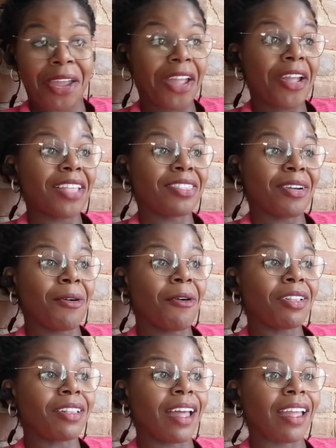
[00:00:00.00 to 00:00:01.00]
I got the
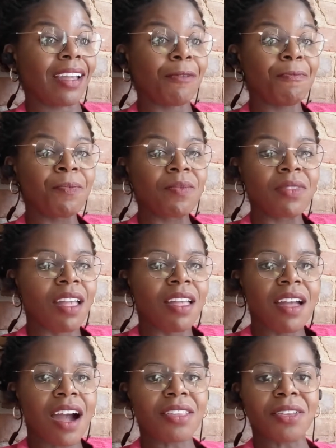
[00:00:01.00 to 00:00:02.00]
whole like,
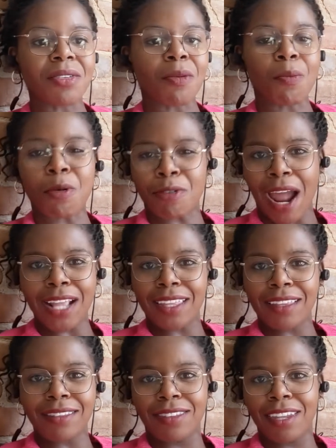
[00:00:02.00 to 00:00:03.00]
I don't know,
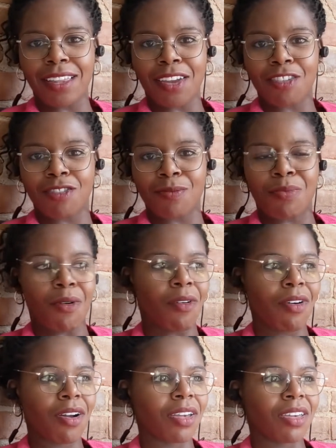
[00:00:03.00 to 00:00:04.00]
bratty teenage
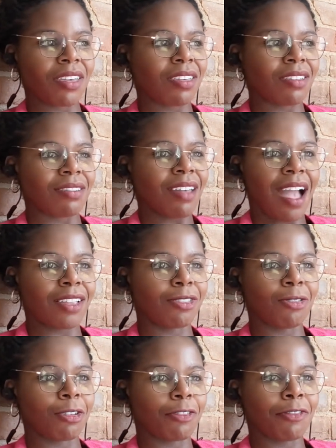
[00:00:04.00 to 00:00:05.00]
boy
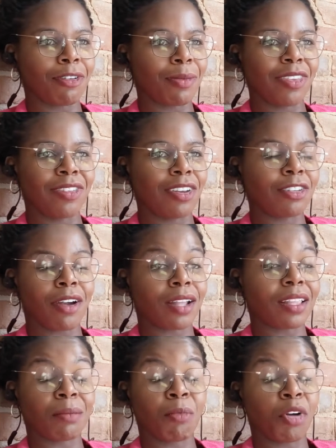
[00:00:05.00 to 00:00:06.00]
attitude from Isildur
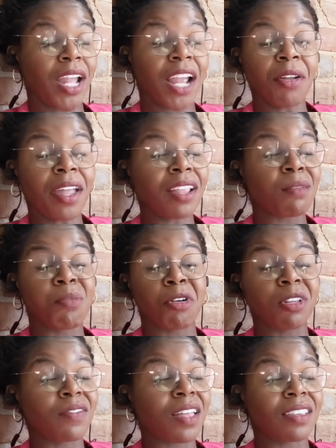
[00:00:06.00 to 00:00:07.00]
at that point. I don't get the
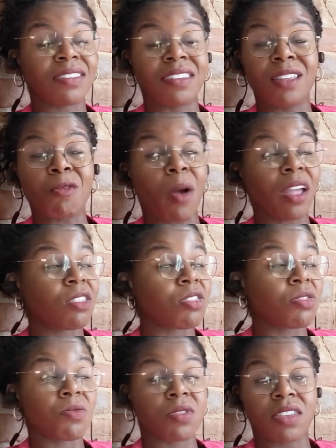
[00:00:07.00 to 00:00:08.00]
point of that scene, why he
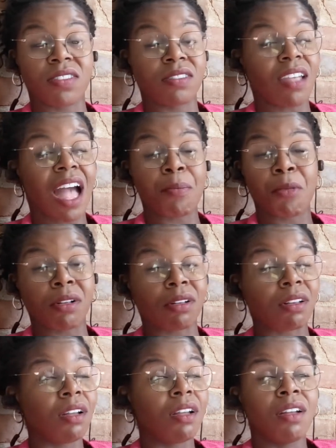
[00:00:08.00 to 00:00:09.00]
threw this
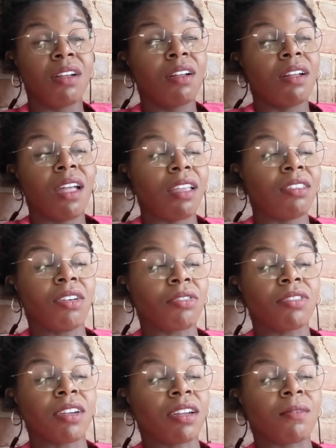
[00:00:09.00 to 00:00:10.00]
apple in the
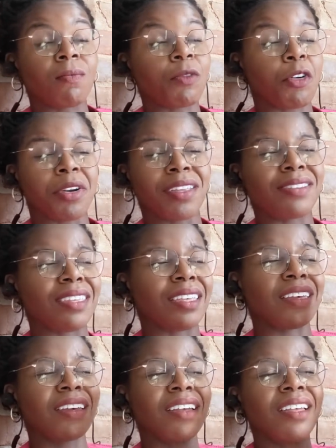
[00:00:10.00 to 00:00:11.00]
ocean or in the
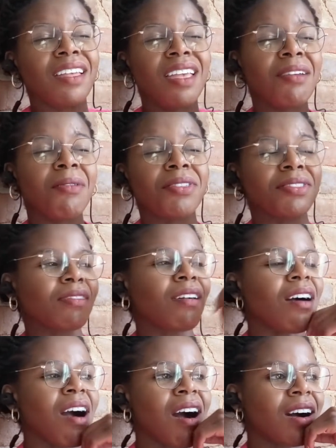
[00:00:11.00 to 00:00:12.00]
sea. It was
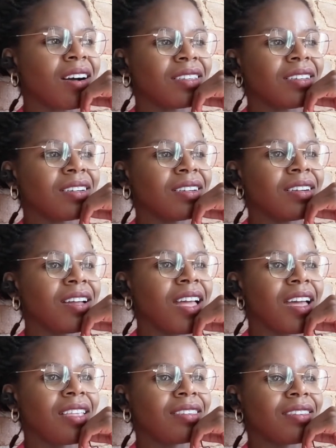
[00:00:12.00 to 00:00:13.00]
odd
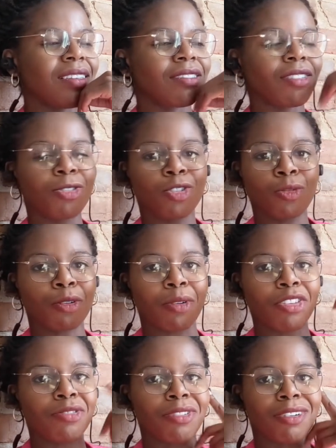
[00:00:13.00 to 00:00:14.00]
and just super
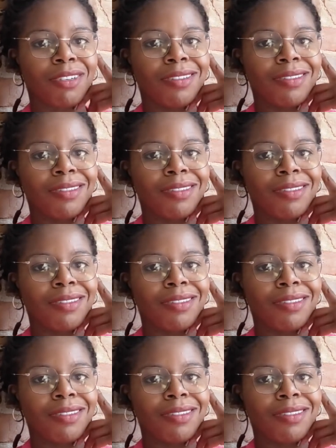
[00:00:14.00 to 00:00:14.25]
wasteful.